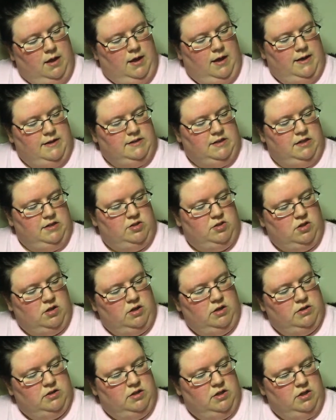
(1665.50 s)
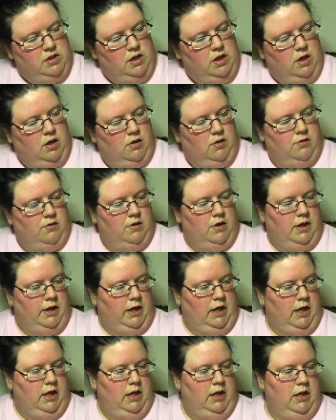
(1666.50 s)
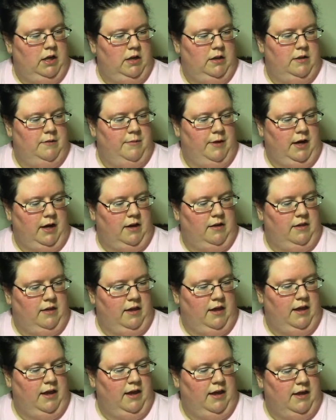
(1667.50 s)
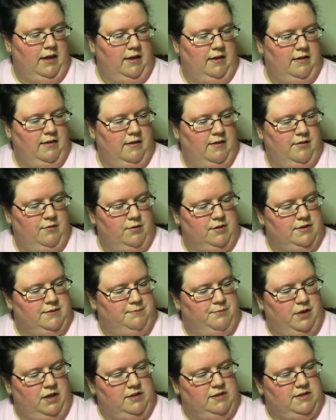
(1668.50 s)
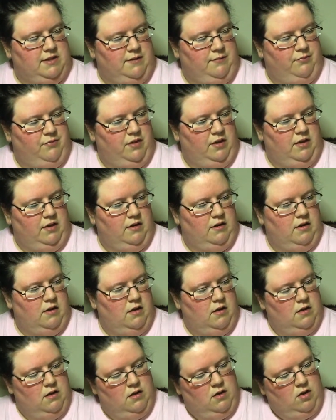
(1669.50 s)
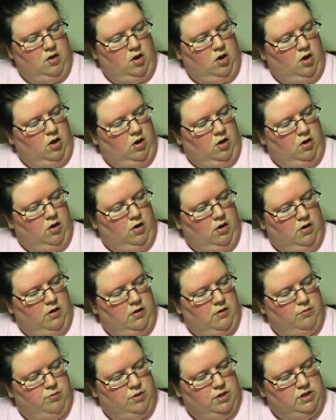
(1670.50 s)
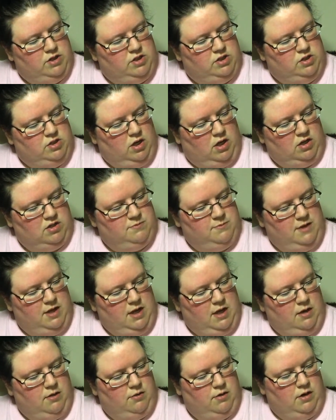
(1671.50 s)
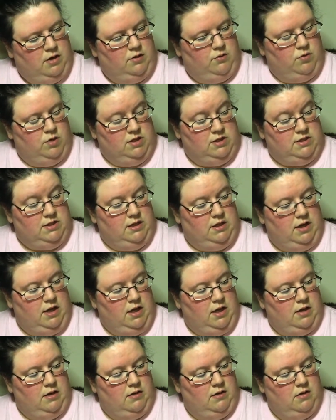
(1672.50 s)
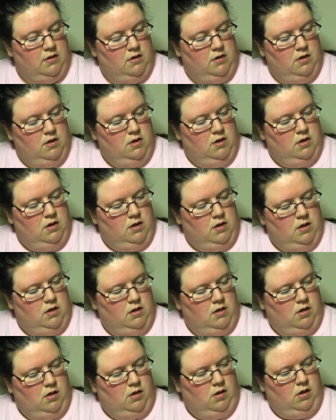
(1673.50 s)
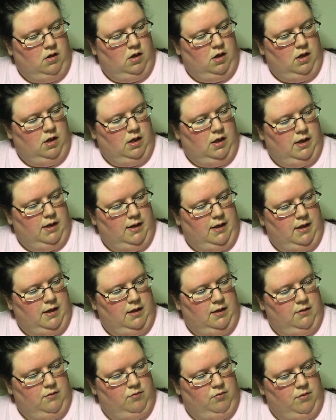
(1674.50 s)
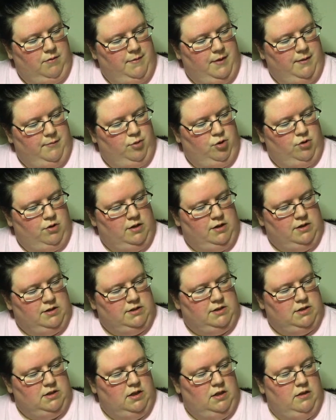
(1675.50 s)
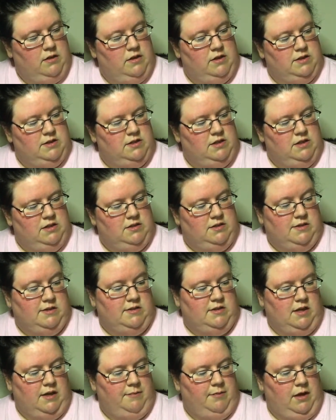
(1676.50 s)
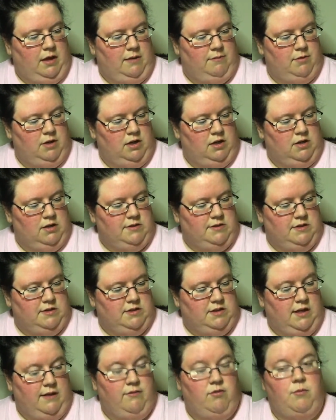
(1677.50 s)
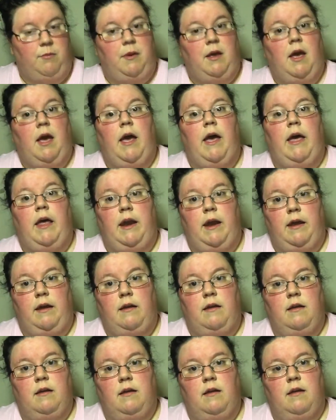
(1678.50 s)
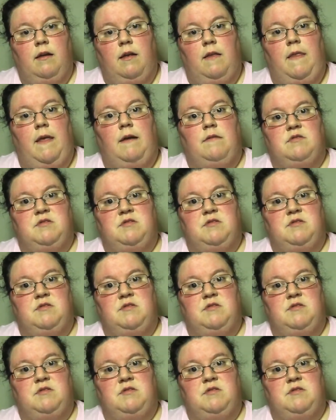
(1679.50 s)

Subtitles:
As I started to yell, I got hit in the back of the head by something hard, which knocked me out once again. All I remember is, this needs to stop happening because it's giving me a headache. And that